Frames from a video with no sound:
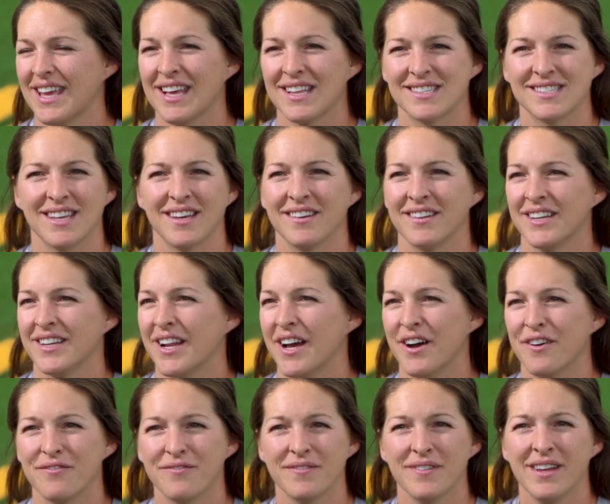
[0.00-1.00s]
Can't sell it
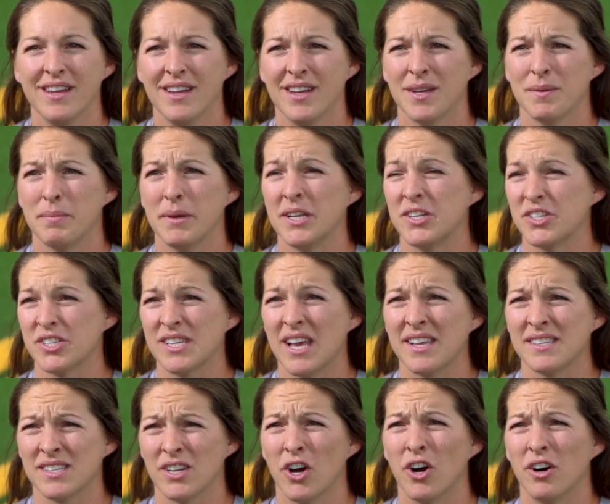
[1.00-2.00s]
enough. Pitt just
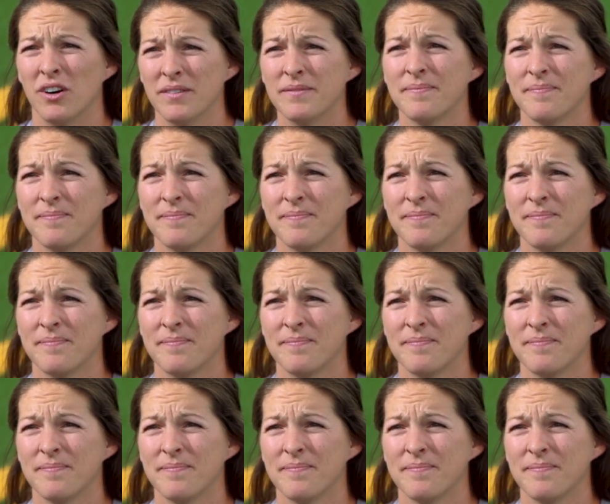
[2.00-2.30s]
has it all.